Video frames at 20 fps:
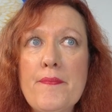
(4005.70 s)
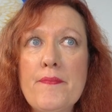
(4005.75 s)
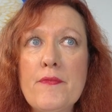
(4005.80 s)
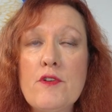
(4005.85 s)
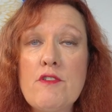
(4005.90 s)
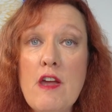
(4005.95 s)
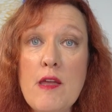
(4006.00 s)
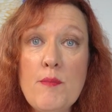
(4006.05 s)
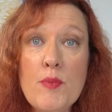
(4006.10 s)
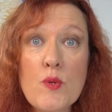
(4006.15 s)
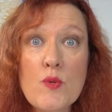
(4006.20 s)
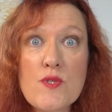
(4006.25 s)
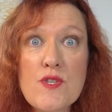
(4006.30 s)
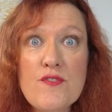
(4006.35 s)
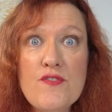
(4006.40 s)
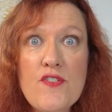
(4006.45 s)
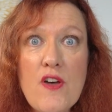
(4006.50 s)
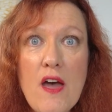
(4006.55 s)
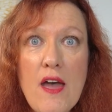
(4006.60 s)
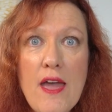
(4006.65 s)
Great Balls of
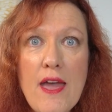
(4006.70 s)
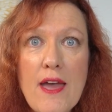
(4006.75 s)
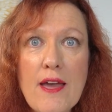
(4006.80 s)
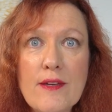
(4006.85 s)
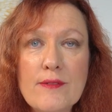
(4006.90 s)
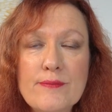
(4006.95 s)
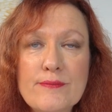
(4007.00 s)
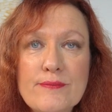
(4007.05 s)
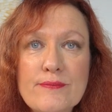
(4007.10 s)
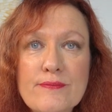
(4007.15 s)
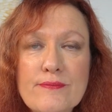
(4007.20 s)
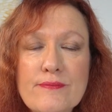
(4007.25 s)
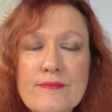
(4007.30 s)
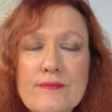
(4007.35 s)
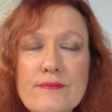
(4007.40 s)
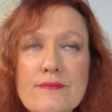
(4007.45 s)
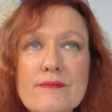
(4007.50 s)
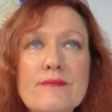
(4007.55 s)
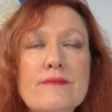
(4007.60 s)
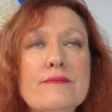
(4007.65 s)
Fire,
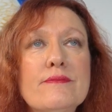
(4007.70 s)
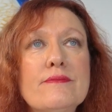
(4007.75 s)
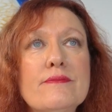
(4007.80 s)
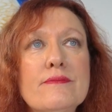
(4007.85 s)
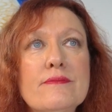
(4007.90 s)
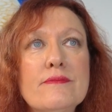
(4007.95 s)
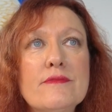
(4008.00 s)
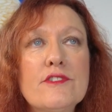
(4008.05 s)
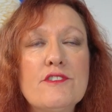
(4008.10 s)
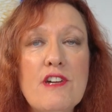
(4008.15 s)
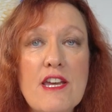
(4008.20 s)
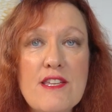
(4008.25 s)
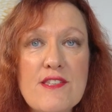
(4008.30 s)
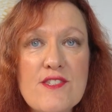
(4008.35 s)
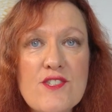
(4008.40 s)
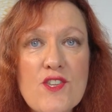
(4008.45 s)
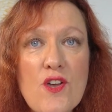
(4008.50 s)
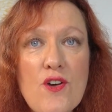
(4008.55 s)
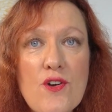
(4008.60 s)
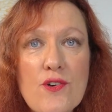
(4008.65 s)
great
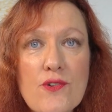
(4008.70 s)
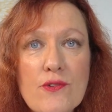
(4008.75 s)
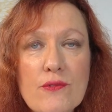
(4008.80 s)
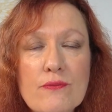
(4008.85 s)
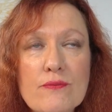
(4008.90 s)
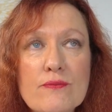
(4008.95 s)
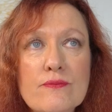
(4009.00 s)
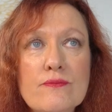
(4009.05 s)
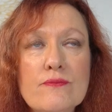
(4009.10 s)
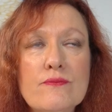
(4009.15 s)
song.